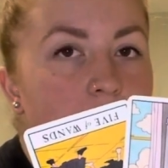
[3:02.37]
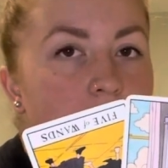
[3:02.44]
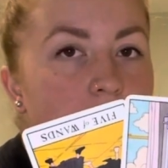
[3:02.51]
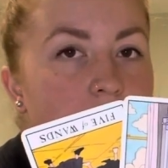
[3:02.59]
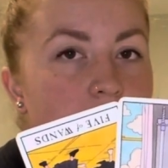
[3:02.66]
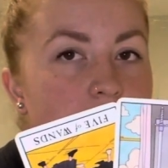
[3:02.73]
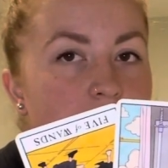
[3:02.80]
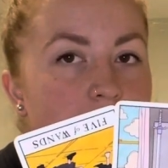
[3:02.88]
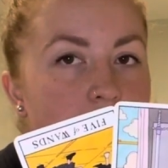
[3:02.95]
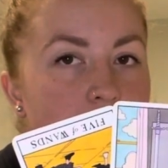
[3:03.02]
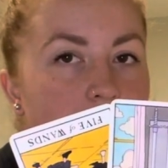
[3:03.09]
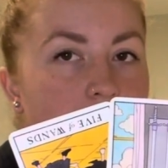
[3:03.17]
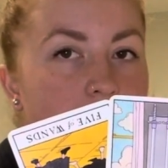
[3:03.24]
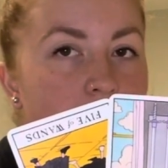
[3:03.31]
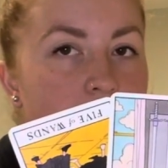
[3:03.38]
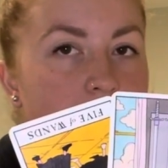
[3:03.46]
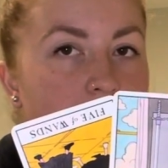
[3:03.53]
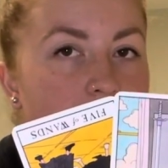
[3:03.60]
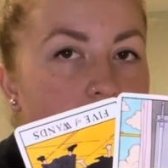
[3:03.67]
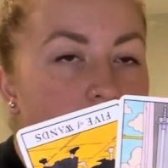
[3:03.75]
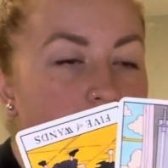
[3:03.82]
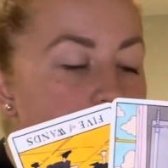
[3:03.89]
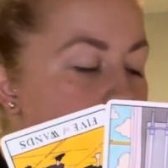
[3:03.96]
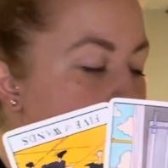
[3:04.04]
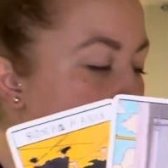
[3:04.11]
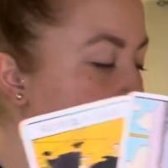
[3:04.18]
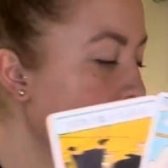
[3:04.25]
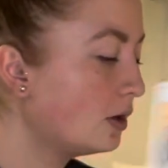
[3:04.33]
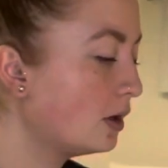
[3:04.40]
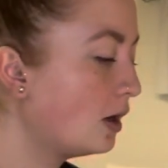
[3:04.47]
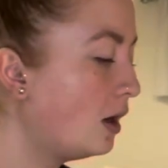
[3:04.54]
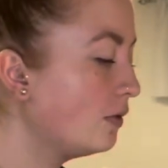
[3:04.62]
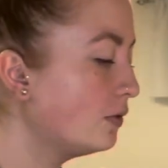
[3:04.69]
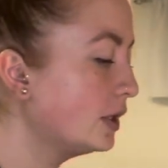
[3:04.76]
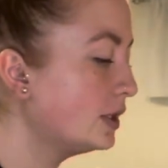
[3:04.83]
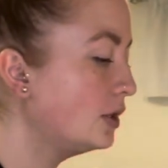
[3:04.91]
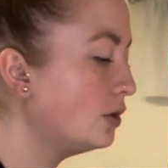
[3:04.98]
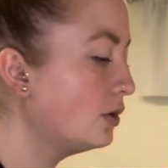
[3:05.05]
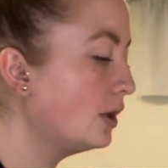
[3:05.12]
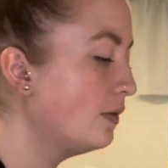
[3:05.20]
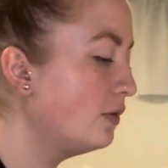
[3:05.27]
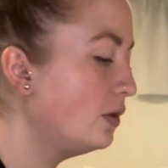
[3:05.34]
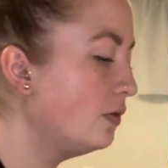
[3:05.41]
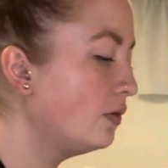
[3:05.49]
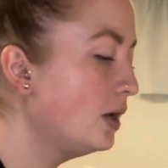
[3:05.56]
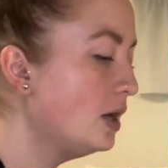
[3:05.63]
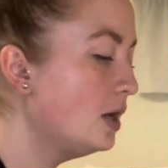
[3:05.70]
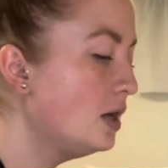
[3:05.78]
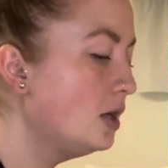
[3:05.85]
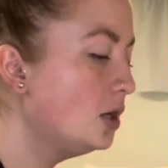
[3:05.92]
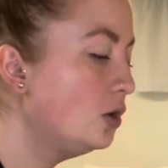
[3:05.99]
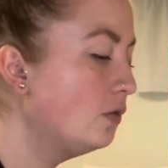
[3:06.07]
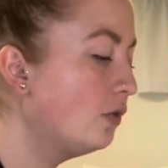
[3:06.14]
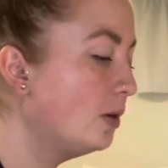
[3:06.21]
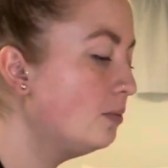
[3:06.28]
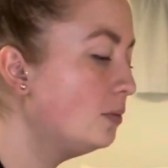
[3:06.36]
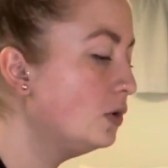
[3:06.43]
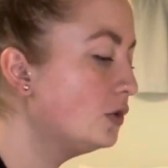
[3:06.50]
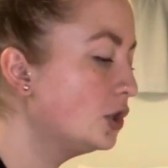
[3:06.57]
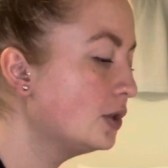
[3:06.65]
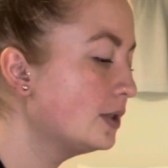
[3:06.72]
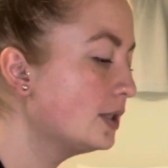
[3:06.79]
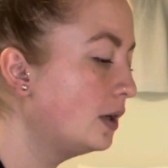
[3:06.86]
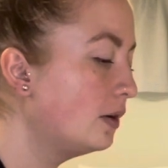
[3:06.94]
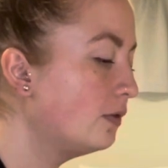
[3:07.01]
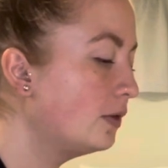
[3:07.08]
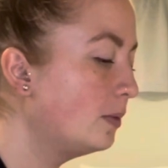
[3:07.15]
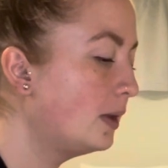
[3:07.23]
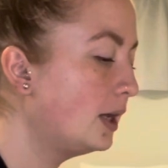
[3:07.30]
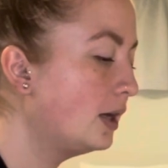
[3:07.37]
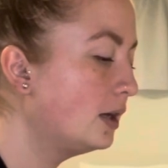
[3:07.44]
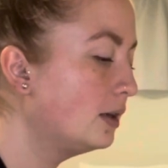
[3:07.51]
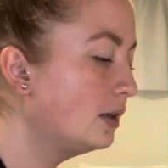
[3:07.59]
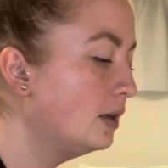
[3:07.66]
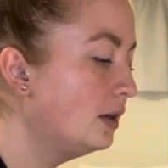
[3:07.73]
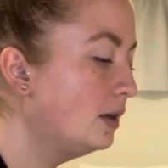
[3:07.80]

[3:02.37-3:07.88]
Whatever's been challenging or created some sort of conflict in your life, you've removed yourself from that.